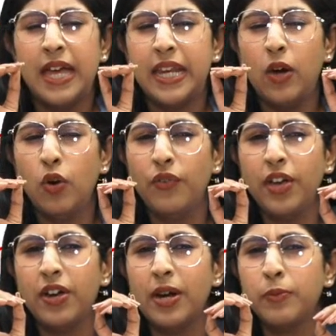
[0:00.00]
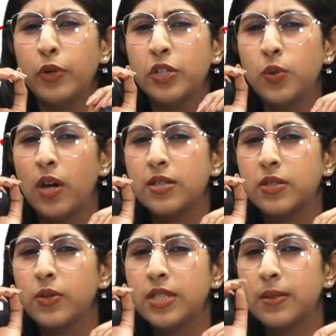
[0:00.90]
Now over here I'm going to ask
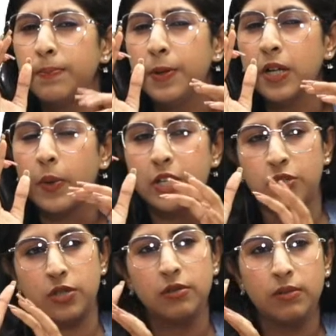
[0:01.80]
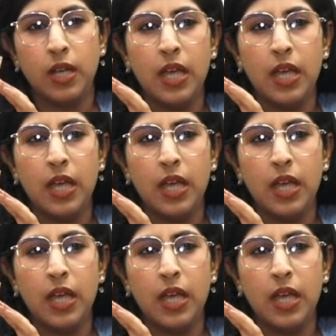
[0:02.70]
you a simple question.